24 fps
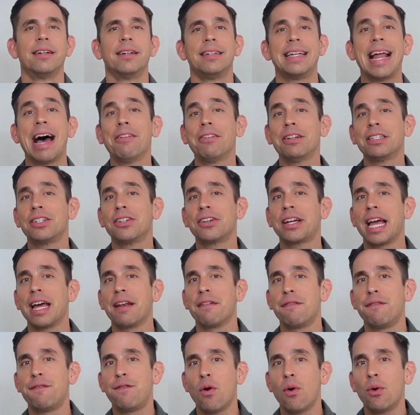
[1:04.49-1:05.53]
Now let's look
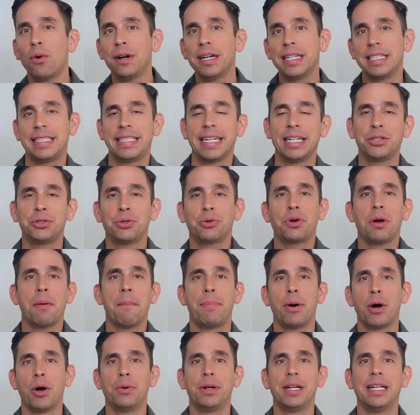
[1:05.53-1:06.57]
at 4 essential
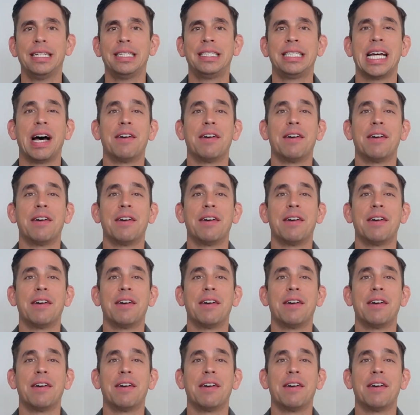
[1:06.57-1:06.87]
components